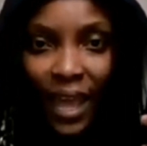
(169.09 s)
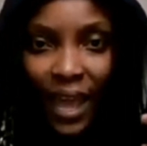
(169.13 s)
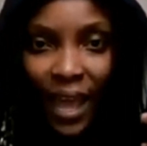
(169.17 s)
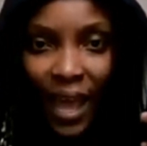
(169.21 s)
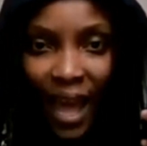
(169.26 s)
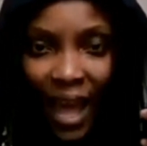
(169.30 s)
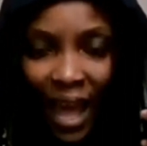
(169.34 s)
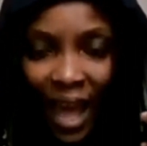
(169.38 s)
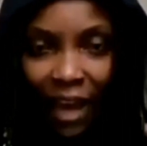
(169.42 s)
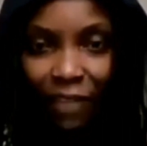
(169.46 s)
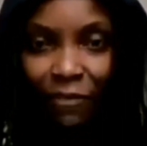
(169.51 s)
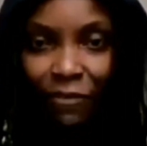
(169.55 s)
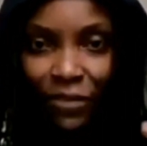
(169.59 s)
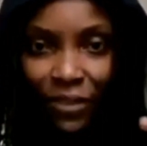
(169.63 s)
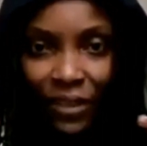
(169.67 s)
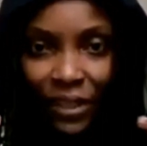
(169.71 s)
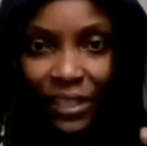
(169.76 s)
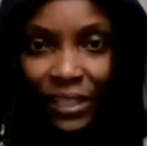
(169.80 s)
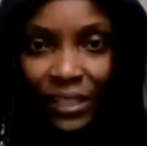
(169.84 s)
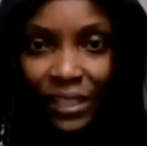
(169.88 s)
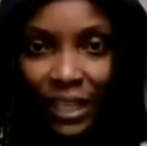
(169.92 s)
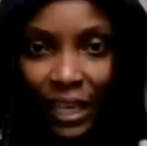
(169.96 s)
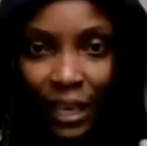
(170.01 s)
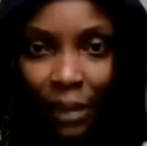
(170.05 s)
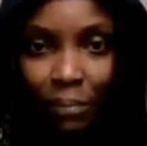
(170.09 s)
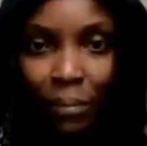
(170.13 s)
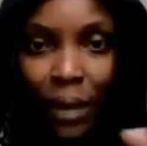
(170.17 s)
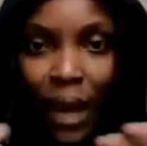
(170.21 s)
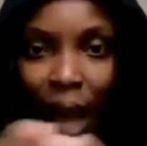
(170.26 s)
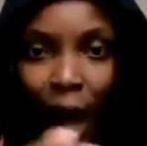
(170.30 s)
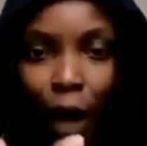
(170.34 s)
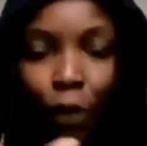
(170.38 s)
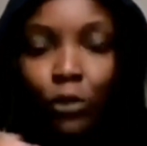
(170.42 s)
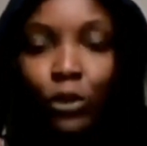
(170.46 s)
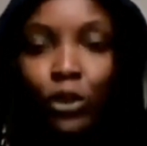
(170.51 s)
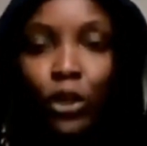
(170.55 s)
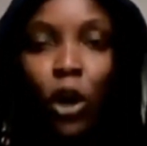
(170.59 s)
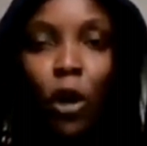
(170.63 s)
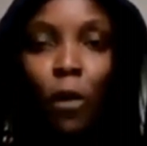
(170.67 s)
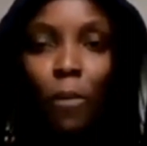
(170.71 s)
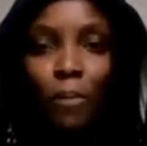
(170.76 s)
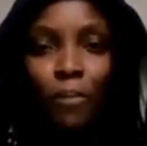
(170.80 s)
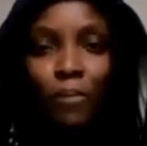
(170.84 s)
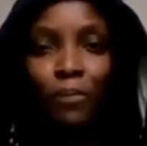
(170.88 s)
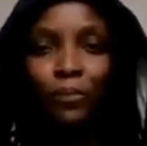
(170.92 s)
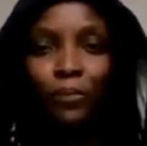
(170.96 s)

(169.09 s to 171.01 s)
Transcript: have the same outcome.